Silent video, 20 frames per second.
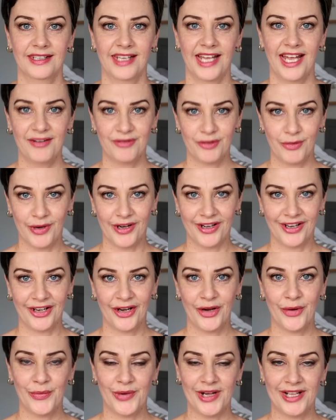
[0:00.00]
Hey
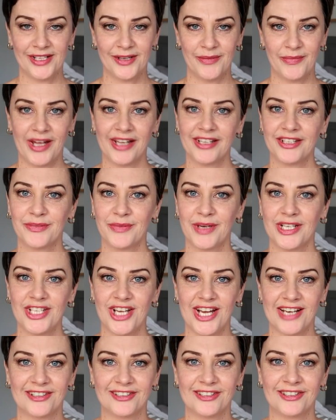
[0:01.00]
everyone, welcome back to my
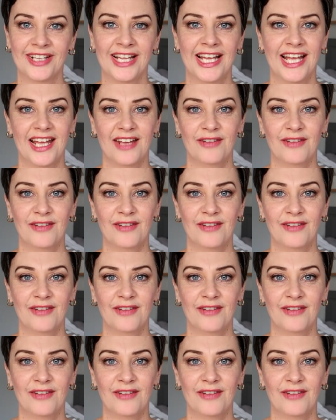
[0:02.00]
channel.